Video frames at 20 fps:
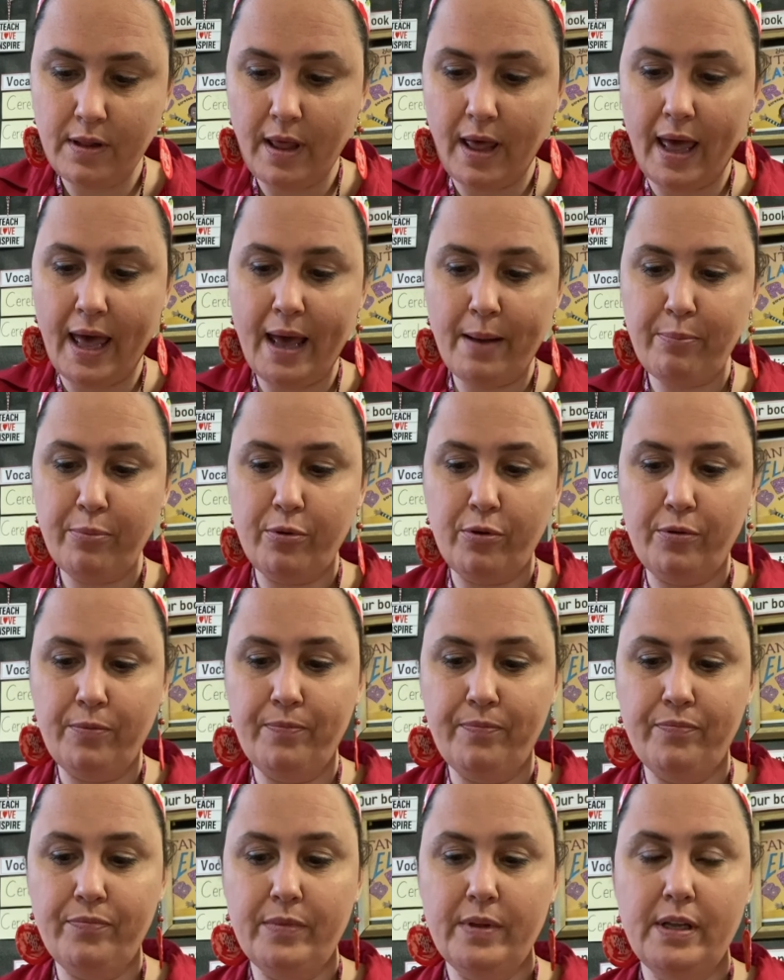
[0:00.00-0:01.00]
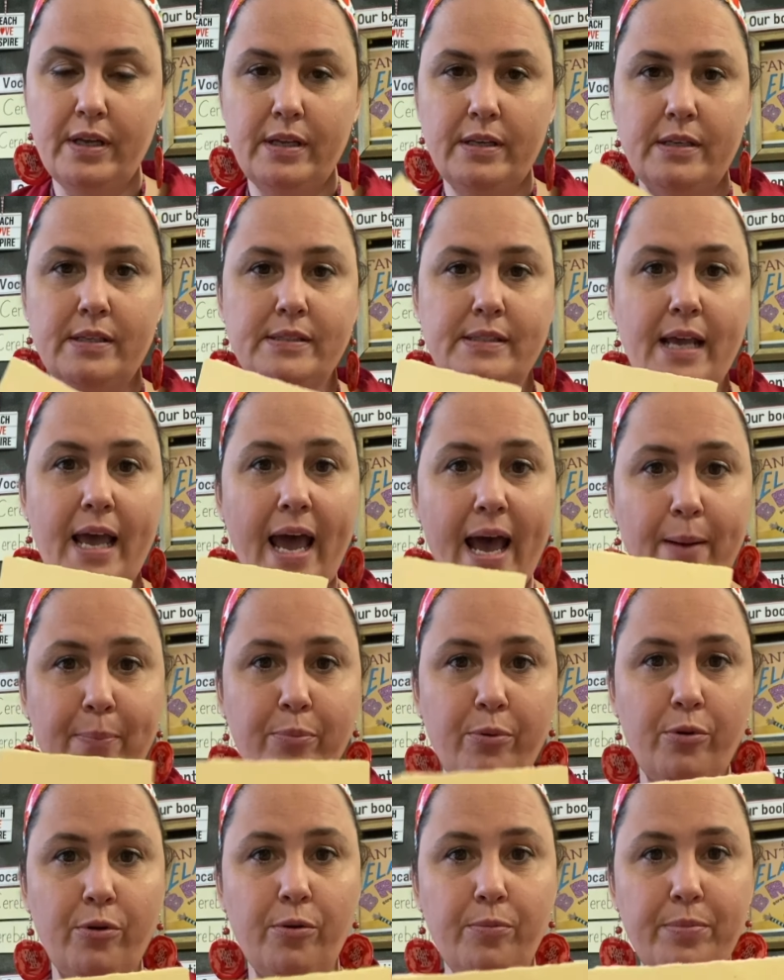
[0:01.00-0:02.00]
Apple. Does
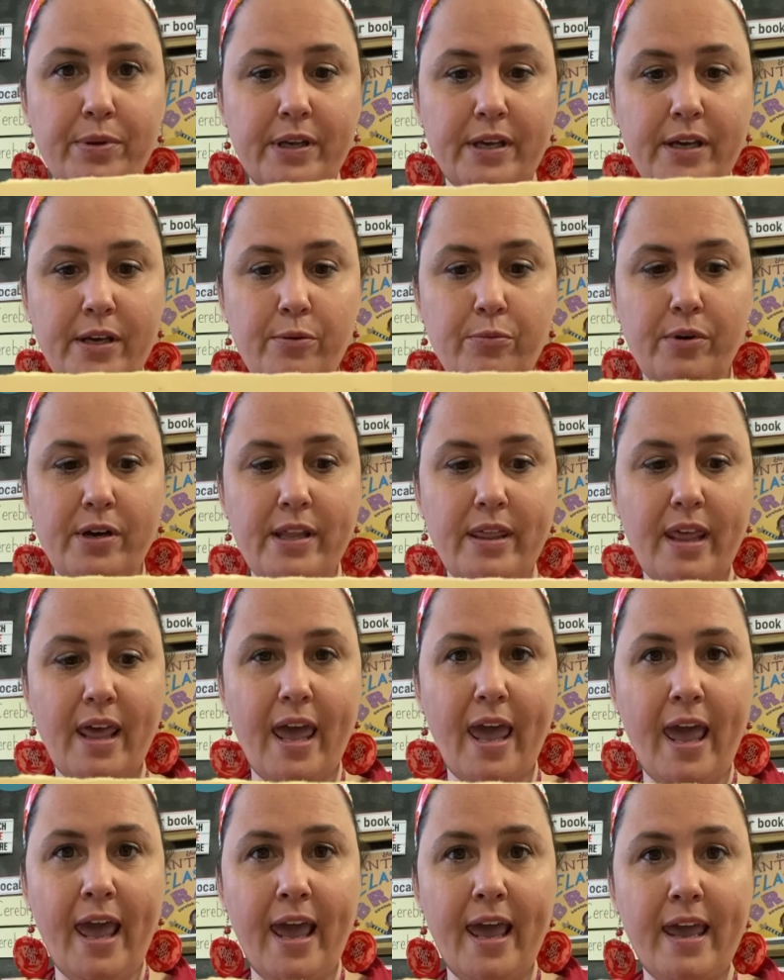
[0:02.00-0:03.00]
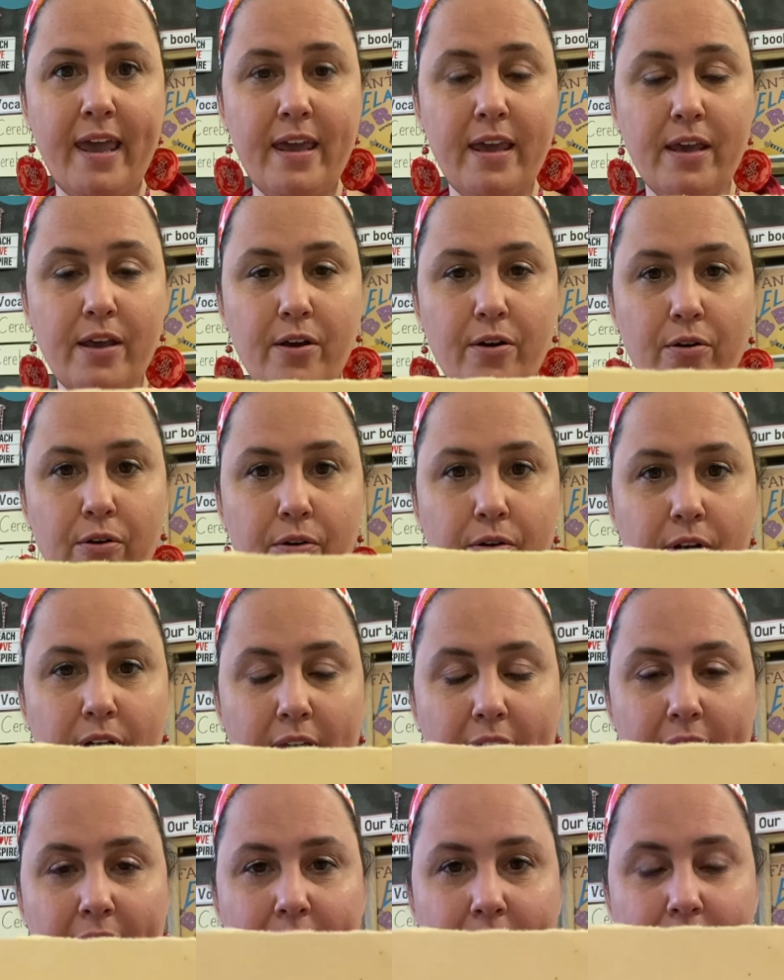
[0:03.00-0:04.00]
apple begin with A or
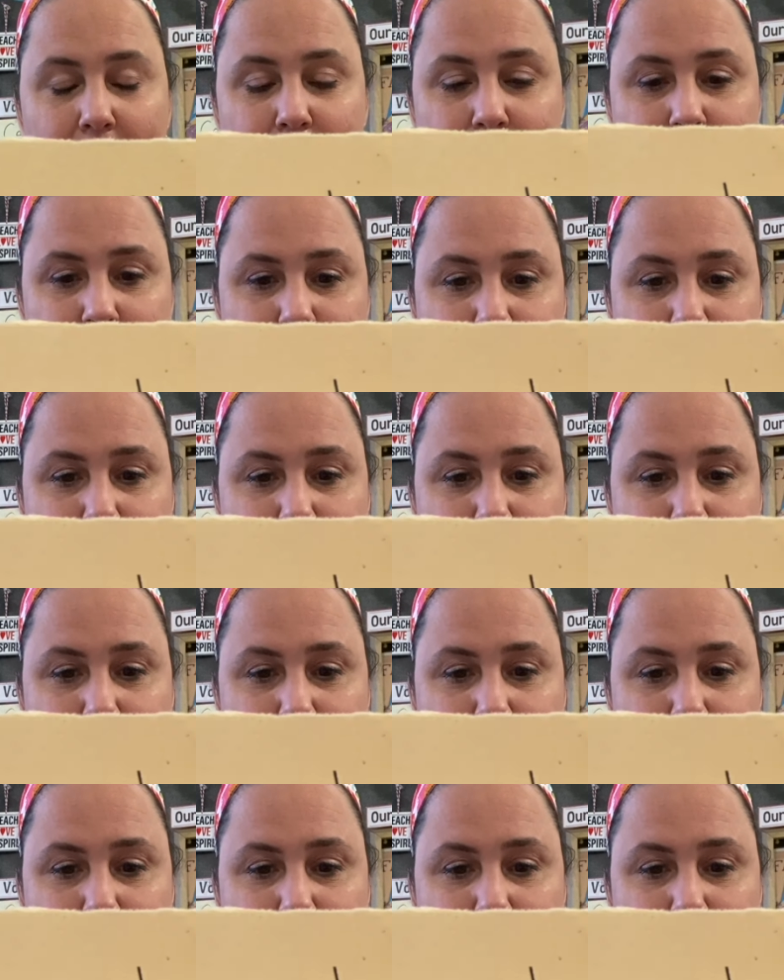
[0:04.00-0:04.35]
an?